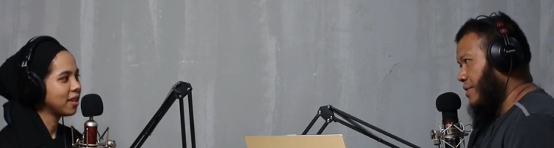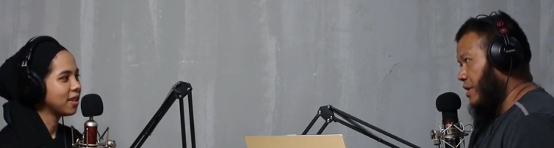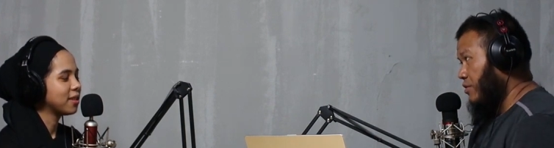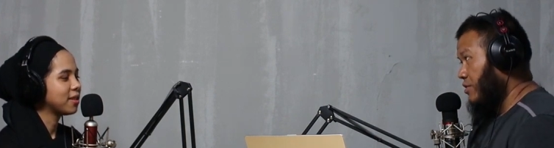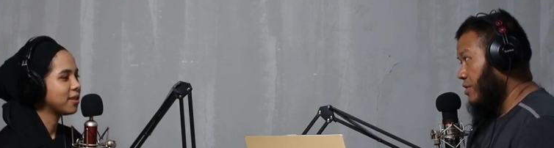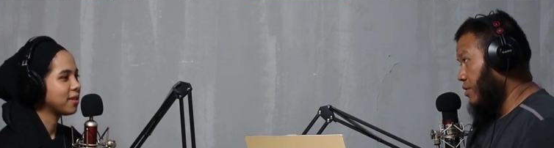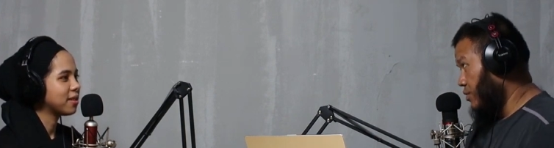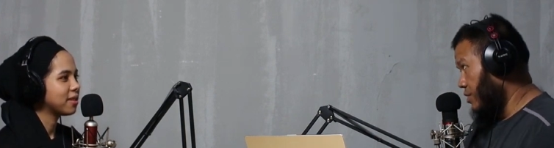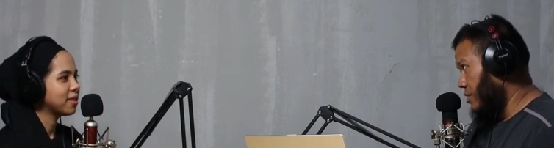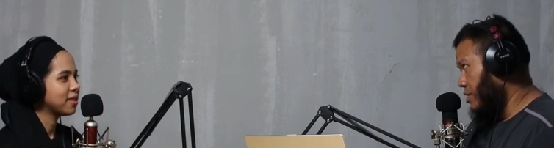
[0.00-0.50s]

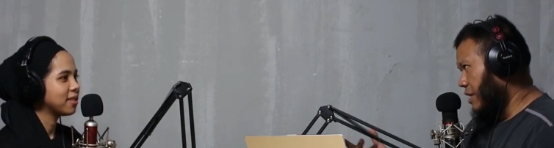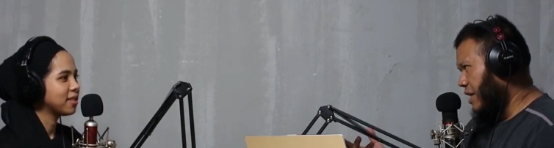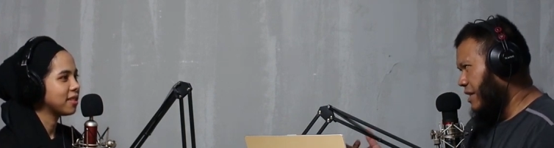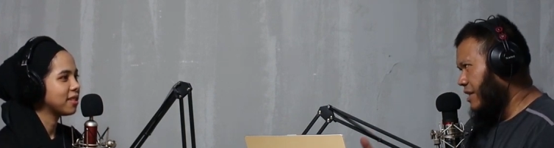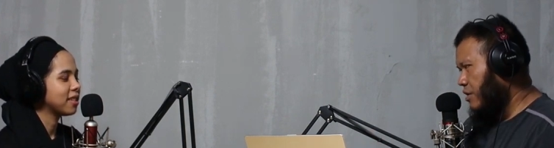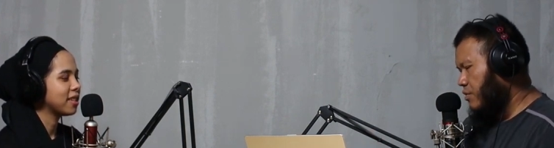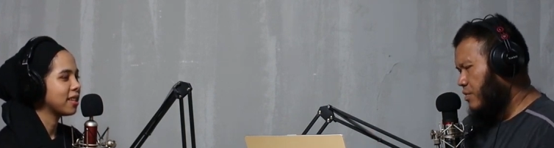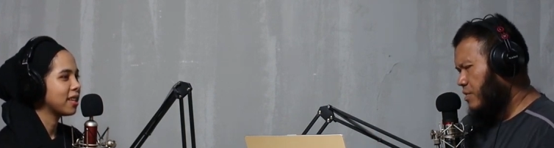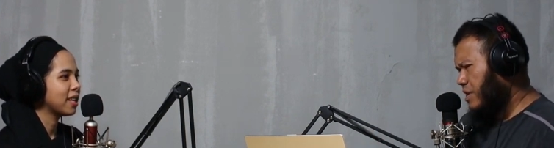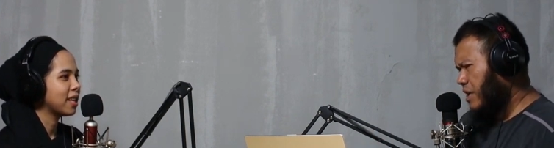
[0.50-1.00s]
Speaker 1: I
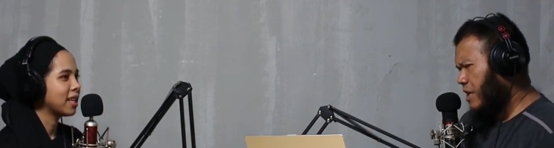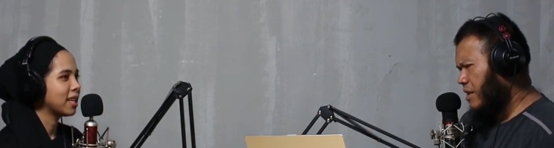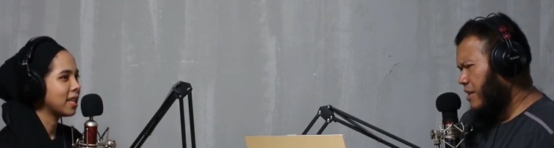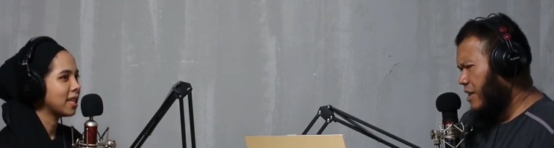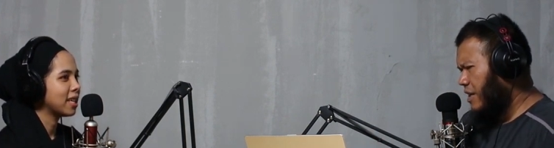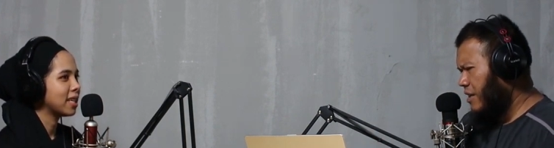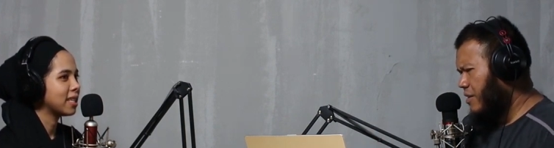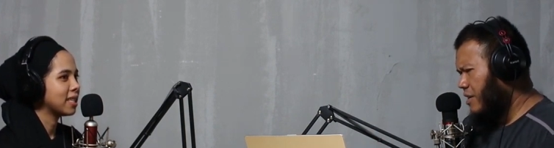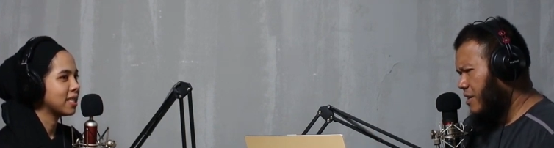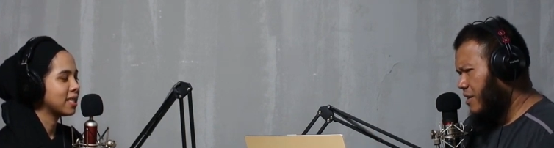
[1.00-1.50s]
think you were
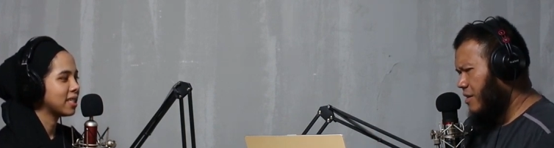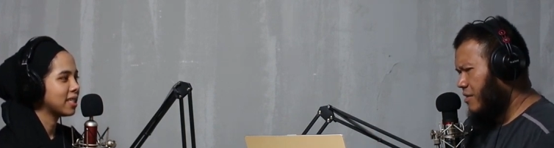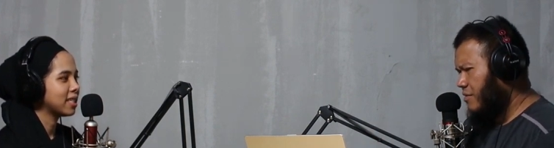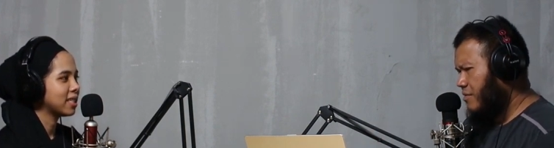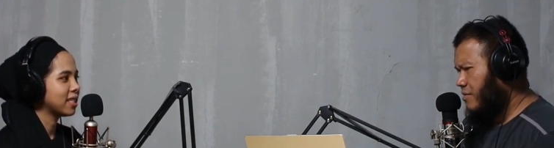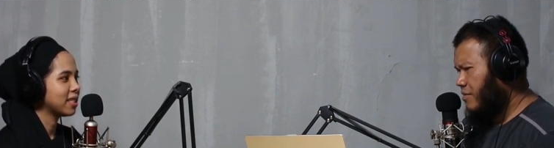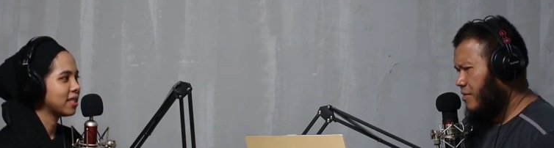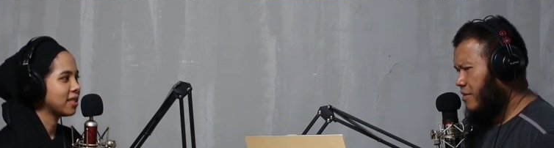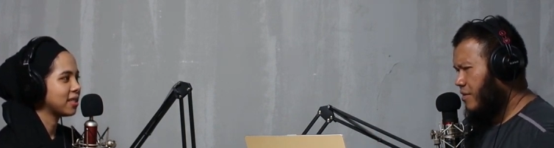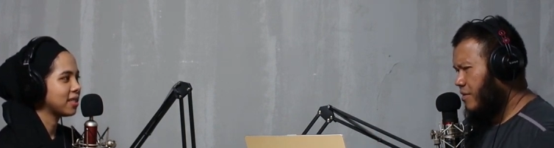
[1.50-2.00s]
saying that
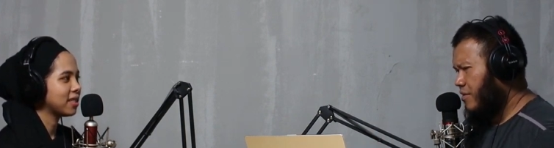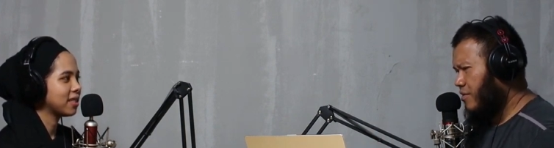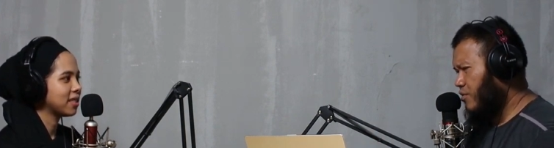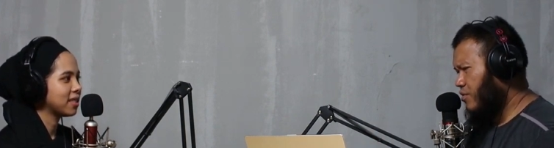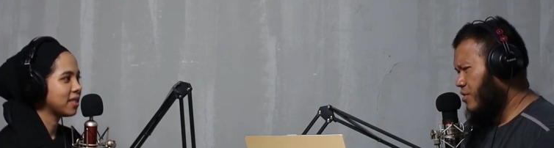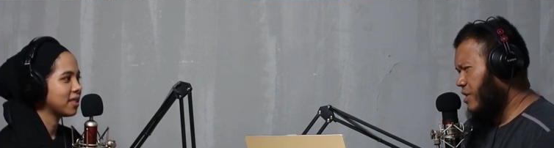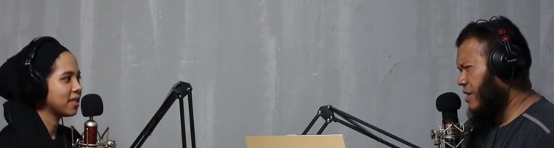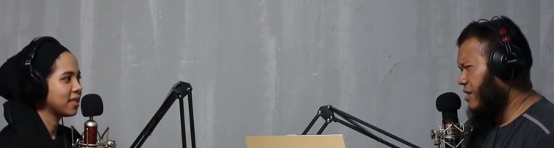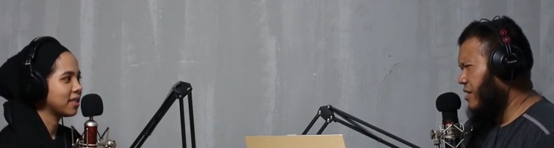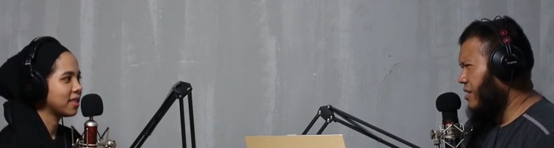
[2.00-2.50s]
uh, the
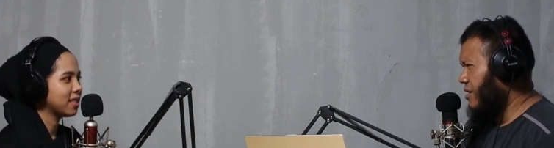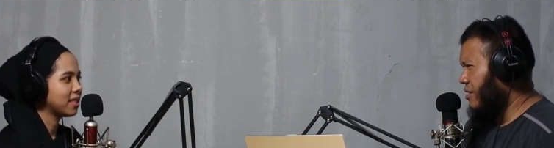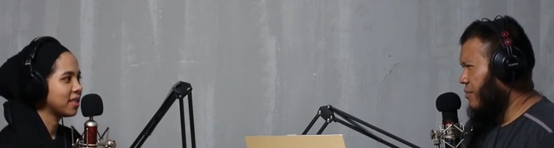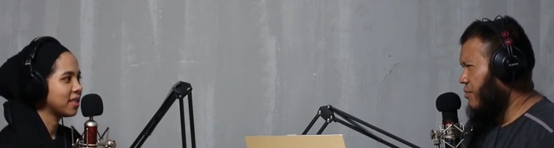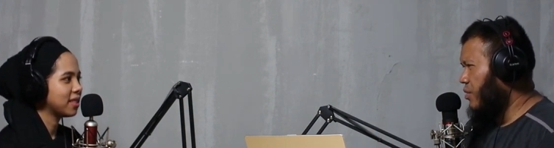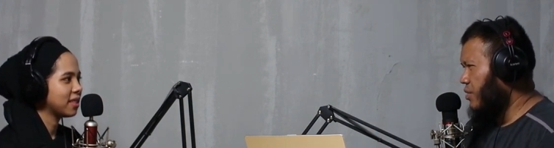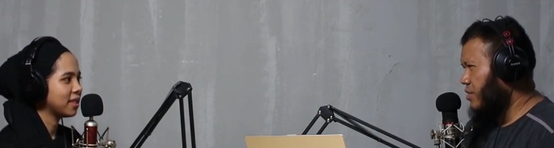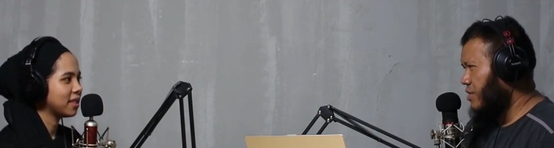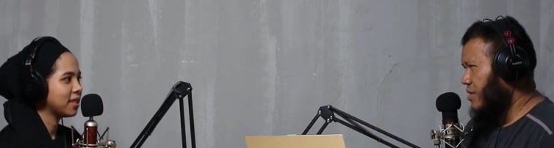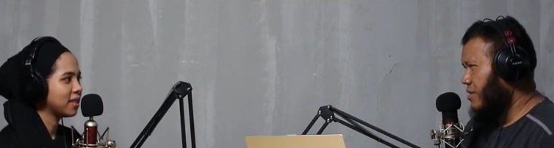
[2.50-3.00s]
society
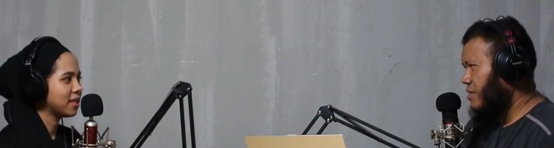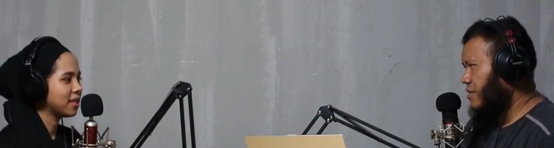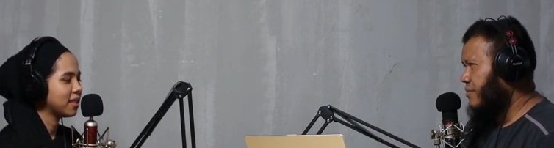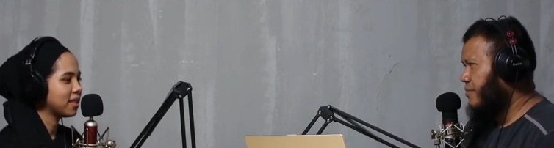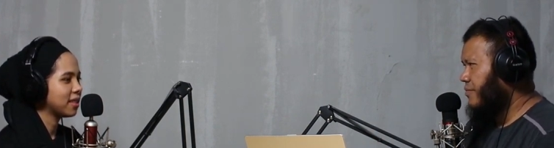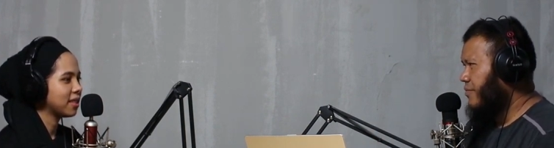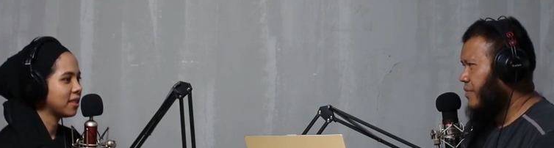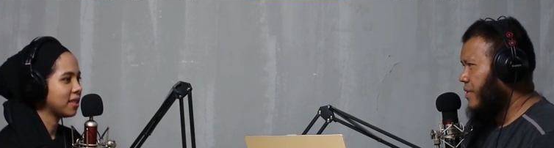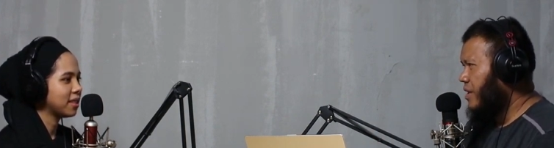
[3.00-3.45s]
imposes.